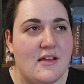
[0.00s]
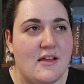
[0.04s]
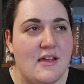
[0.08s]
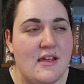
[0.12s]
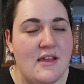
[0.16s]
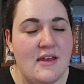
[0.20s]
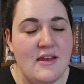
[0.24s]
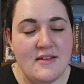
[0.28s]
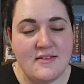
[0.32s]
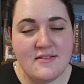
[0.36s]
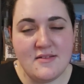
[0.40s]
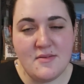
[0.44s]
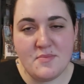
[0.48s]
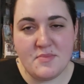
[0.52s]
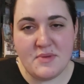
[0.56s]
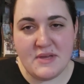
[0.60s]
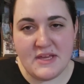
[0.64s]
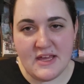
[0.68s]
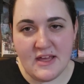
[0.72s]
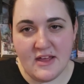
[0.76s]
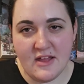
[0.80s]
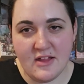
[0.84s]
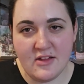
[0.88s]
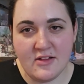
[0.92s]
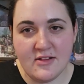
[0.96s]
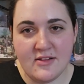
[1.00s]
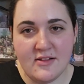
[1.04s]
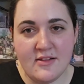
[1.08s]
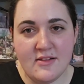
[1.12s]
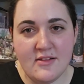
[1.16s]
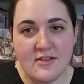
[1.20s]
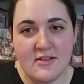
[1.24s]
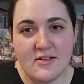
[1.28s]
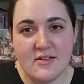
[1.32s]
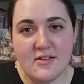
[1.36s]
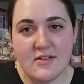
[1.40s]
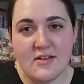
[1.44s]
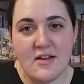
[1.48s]
it is a BL,
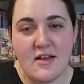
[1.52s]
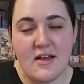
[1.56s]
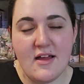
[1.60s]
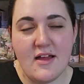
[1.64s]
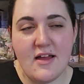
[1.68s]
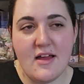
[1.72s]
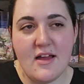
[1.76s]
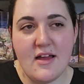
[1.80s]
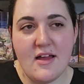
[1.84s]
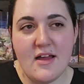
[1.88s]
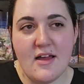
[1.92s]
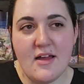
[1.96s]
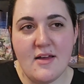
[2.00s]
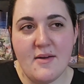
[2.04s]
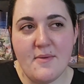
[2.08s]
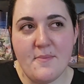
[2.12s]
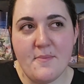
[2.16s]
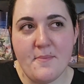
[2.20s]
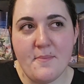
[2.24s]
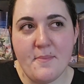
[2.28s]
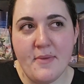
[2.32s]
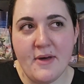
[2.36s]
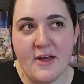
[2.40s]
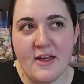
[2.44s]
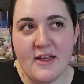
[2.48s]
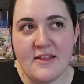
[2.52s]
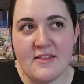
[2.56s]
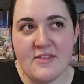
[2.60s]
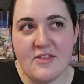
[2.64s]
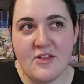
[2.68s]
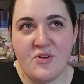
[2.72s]
but